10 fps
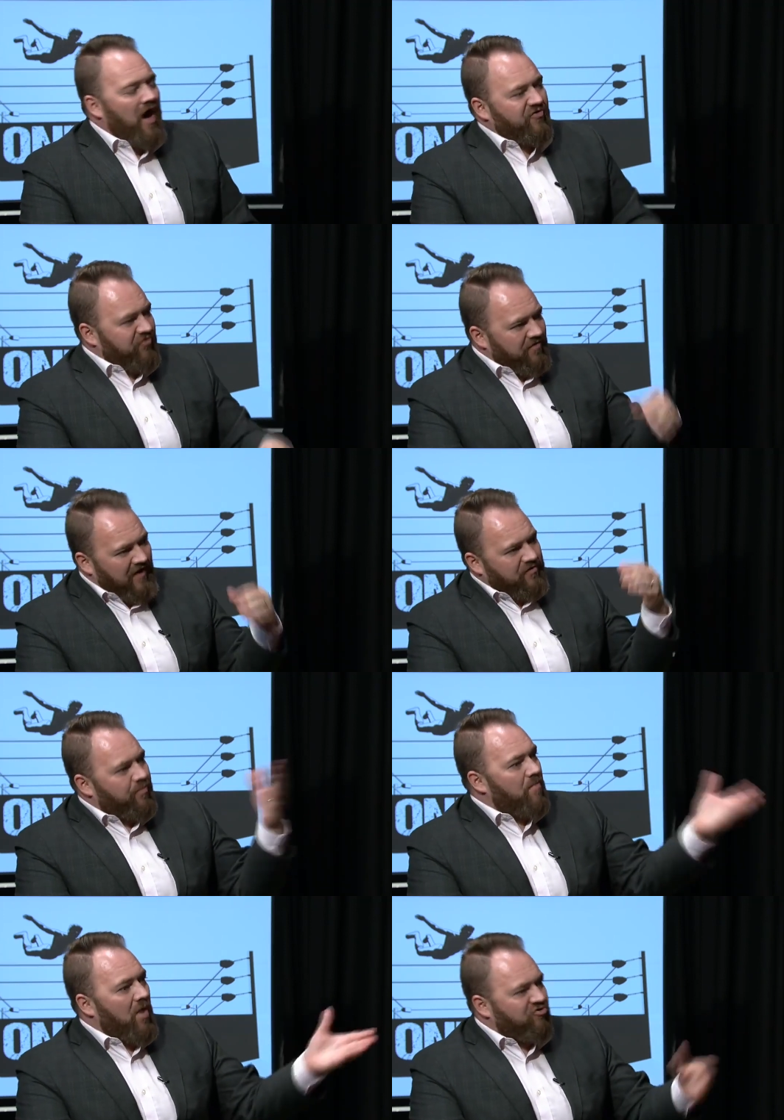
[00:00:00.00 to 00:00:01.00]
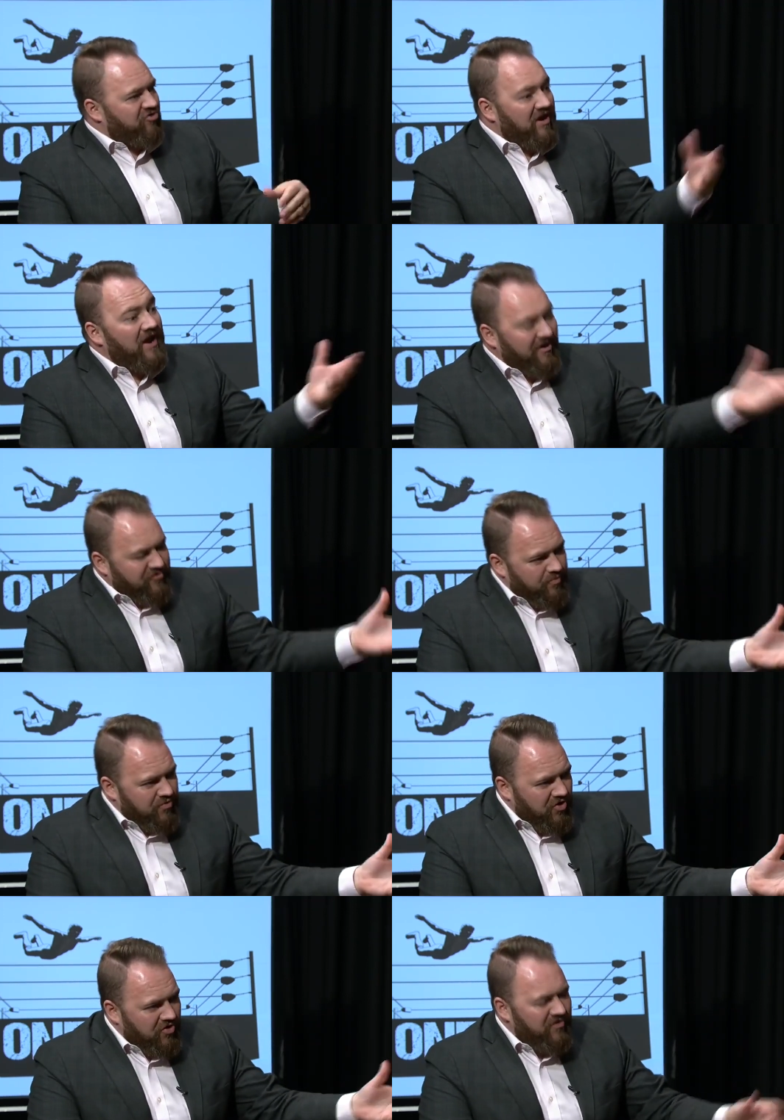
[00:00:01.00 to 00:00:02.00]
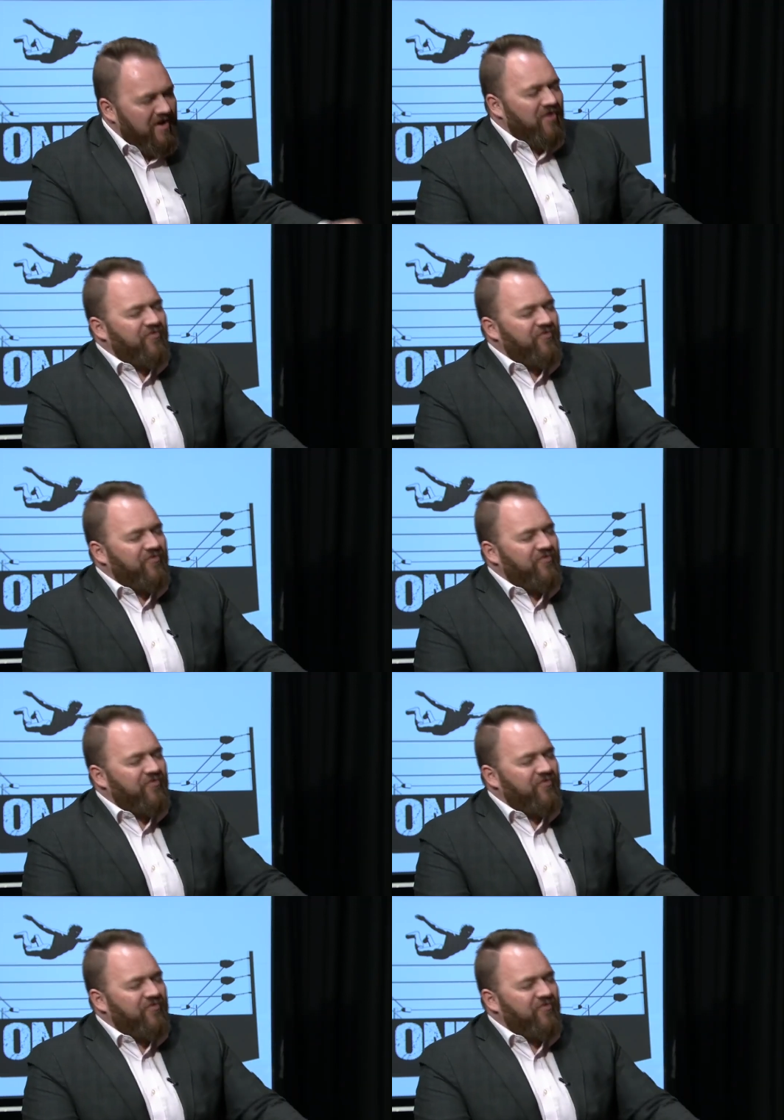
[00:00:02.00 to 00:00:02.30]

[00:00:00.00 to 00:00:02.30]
sort of as a promotion and as a product.